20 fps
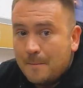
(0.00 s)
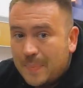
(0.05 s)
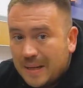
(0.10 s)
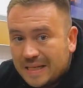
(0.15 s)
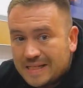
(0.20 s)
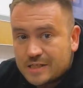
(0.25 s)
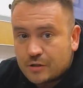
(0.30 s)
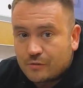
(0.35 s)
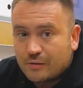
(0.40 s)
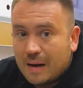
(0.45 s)

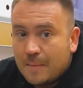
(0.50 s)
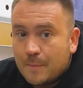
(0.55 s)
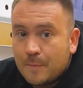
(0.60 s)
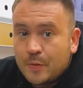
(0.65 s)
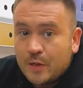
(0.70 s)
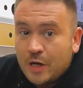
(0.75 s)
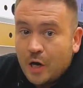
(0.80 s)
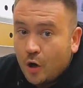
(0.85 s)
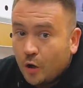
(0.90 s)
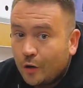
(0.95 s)
better
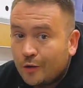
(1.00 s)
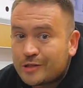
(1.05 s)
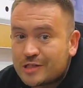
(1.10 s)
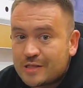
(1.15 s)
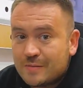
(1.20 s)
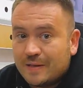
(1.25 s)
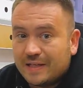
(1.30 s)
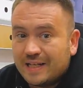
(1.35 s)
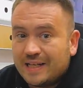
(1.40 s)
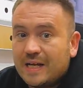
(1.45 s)
amp,
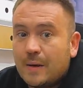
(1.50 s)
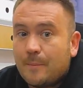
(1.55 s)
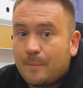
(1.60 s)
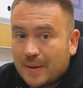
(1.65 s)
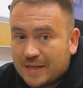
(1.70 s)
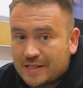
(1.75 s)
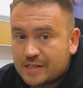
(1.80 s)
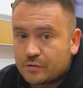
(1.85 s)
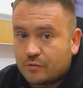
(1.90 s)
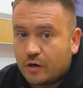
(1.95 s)
ultimately
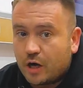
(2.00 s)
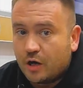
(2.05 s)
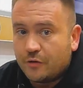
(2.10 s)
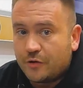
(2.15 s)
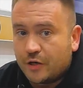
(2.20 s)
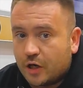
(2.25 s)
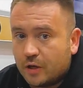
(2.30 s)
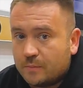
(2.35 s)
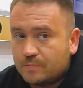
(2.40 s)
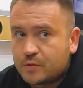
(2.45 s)
better
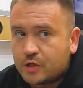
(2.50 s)
audio.